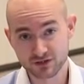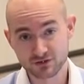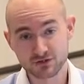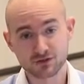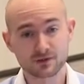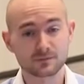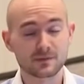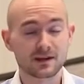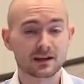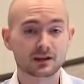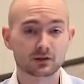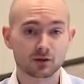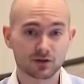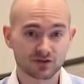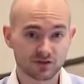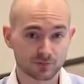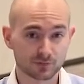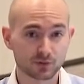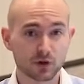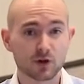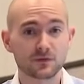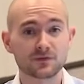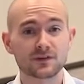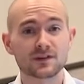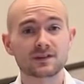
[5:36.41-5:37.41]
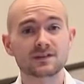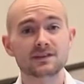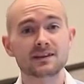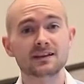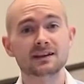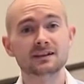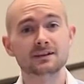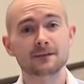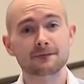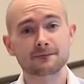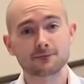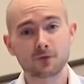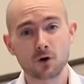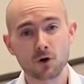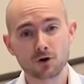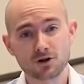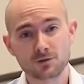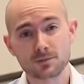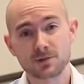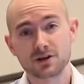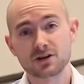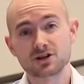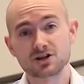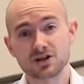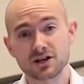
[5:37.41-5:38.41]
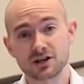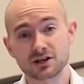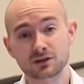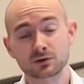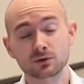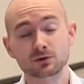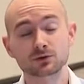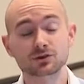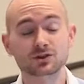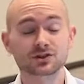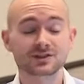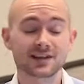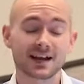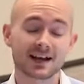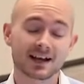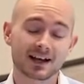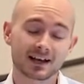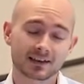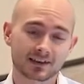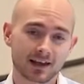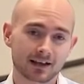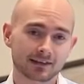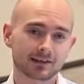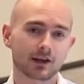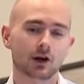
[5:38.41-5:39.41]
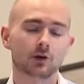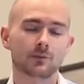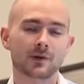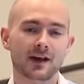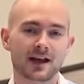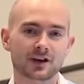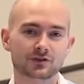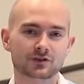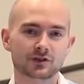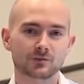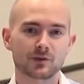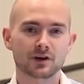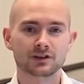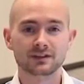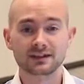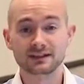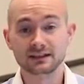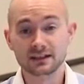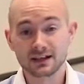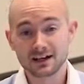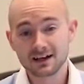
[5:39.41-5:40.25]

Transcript: So they make lots of profit, they can afford to pay shareholders that little bit extra money.